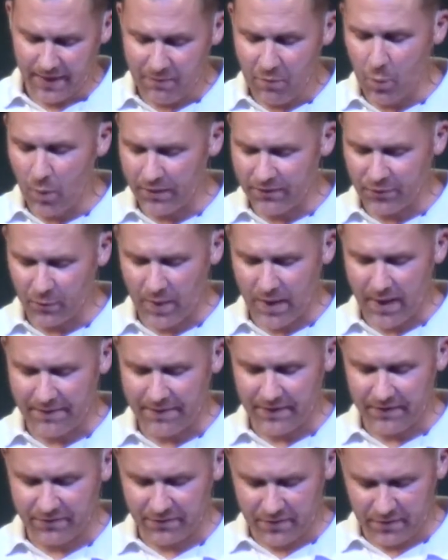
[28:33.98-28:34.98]
every once in a while
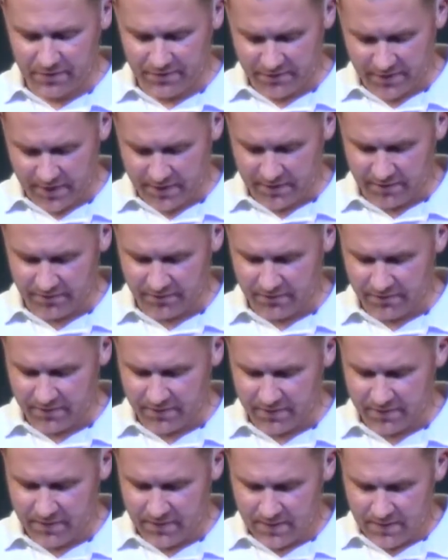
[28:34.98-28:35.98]
I think it's good to say this.
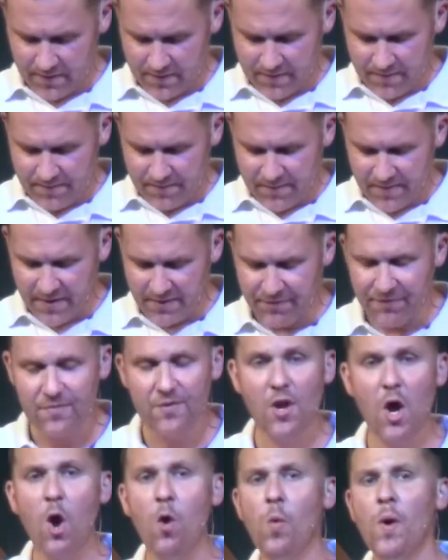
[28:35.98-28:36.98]
If
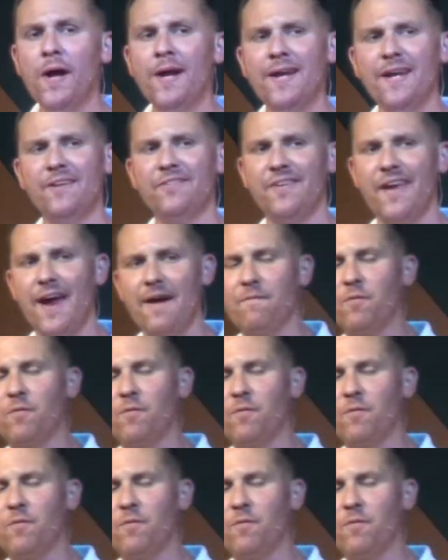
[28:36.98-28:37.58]
no one is